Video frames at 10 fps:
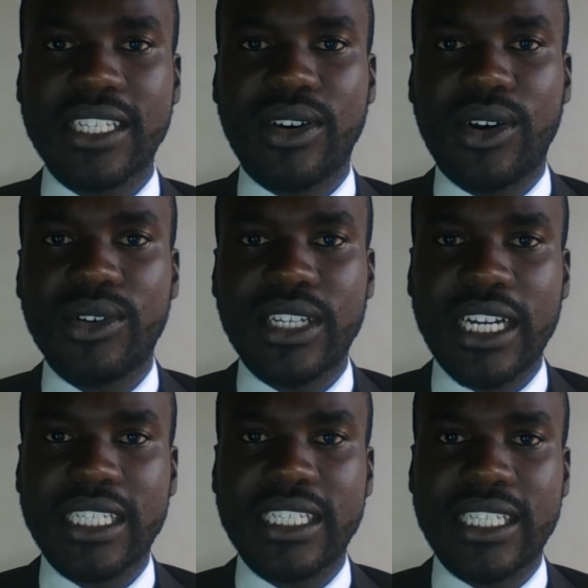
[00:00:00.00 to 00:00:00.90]
Our
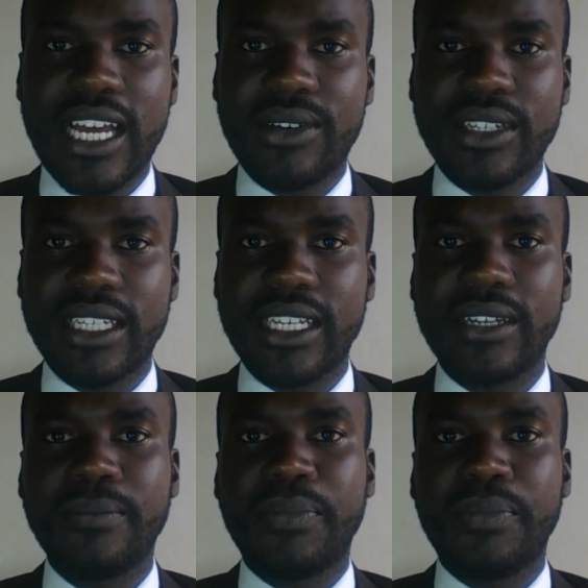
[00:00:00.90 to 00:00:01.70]
contact is down in the